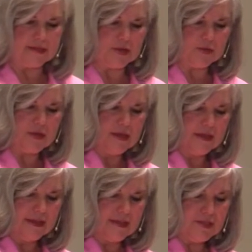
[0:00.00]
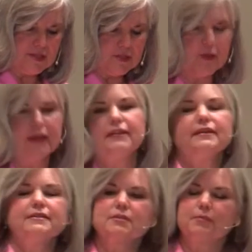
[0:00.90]
So that's just the way it
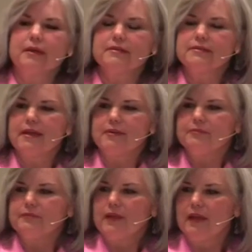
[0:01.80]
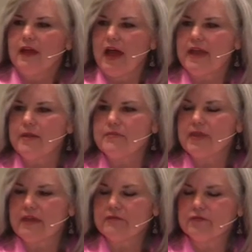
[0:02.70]
is. But um, I am
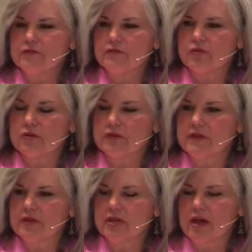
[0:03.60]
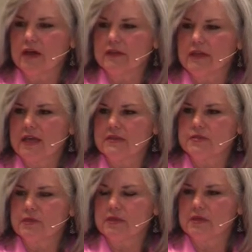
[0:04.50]
thankful for a very godly
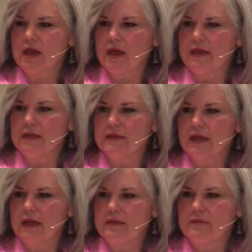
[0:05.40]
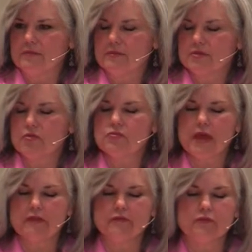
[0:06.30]
husband. I, I'm so
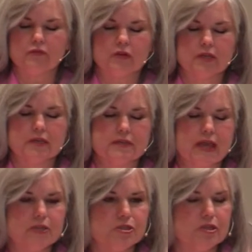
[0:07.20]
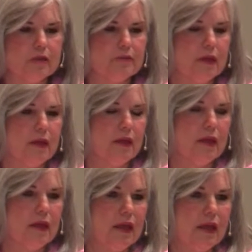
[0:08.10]
thankful for his headship
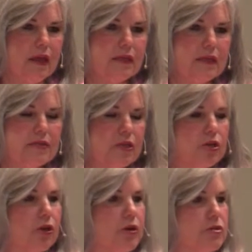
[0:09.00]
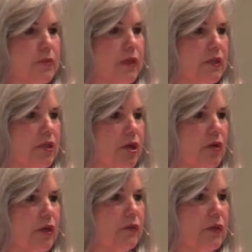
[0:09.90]
and his encouragement. You know,
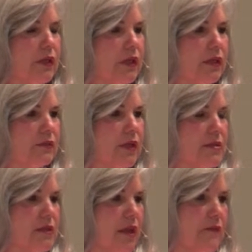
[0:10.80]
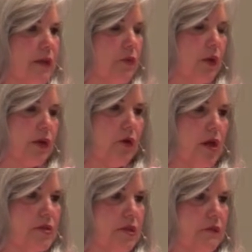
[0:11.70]
he really does love me the way
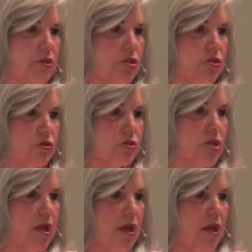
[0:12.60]
Christ loved the church.